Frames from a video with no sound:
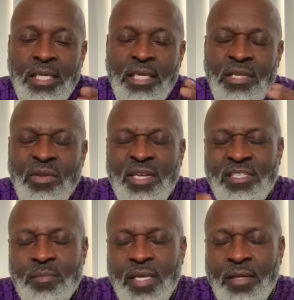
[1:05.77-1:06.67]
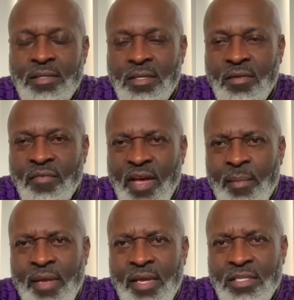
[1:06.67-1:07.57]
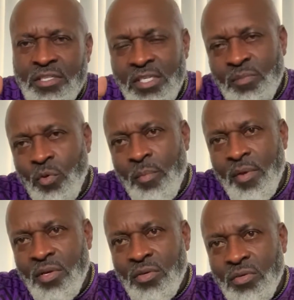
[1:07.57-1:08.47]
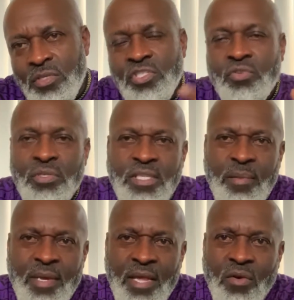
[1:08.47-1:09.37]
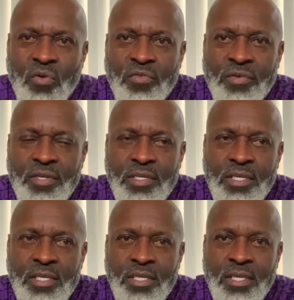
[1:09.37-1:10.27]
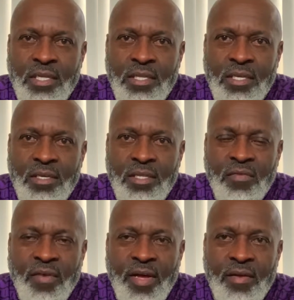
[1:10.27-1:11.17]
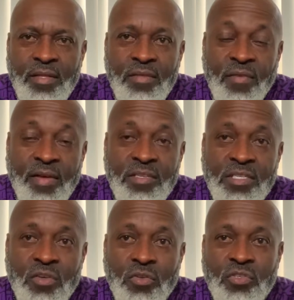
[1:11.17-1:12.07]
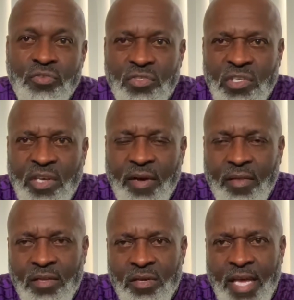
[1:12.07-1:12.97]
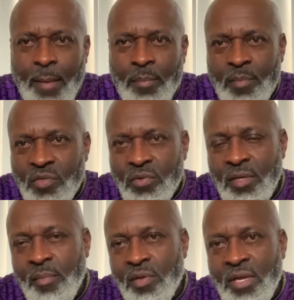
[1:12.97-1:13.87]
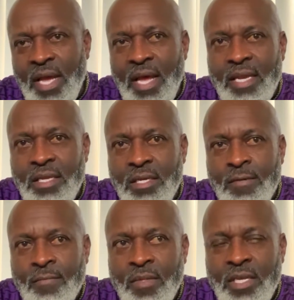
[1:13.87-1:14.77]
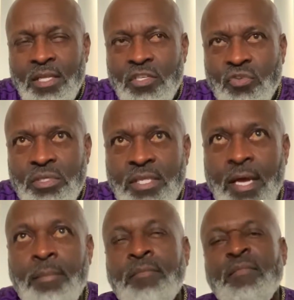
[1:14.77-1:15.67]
You know how sometimes the 5-man cheats more middle and the shortstop kind of over in the 5-6 hole. So you still have that little gap in between the middle guy and the shortstop.